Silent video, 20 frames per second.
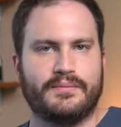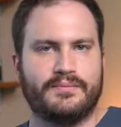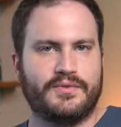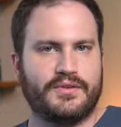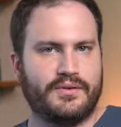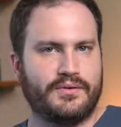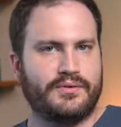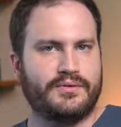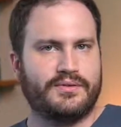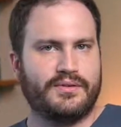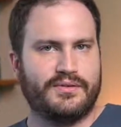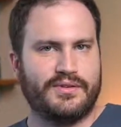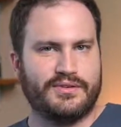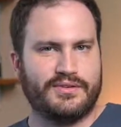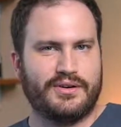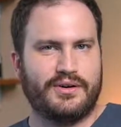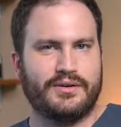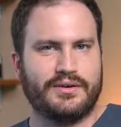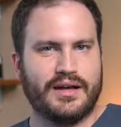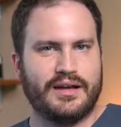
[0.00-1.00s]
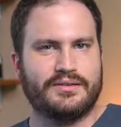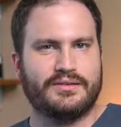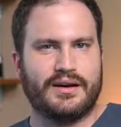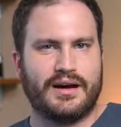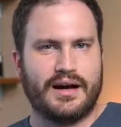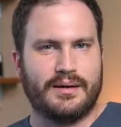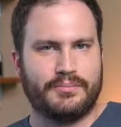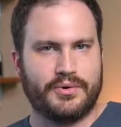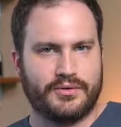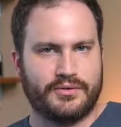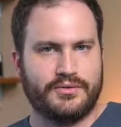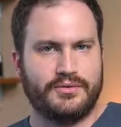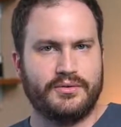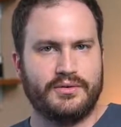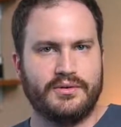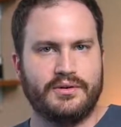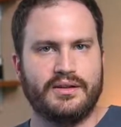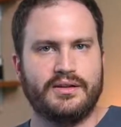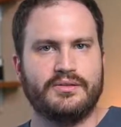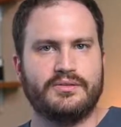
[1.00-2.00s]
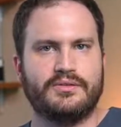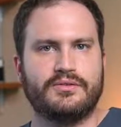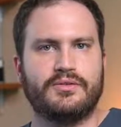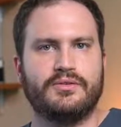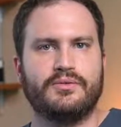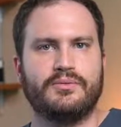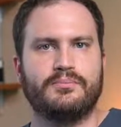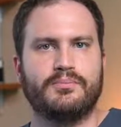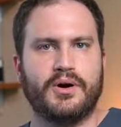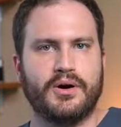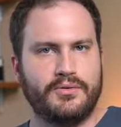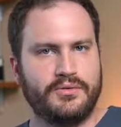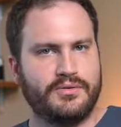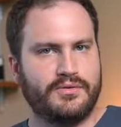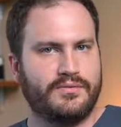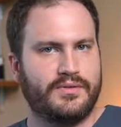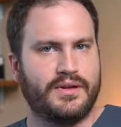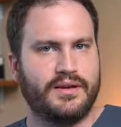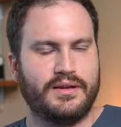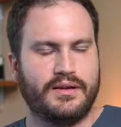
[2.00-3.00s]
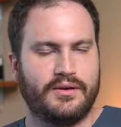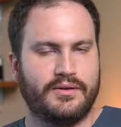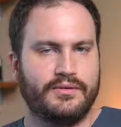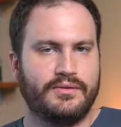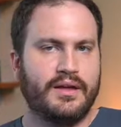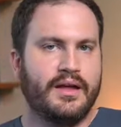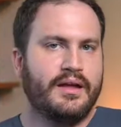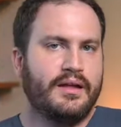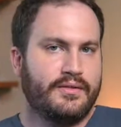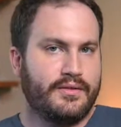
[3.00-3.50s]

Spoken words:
So there's all kinds of opportunities to post videos.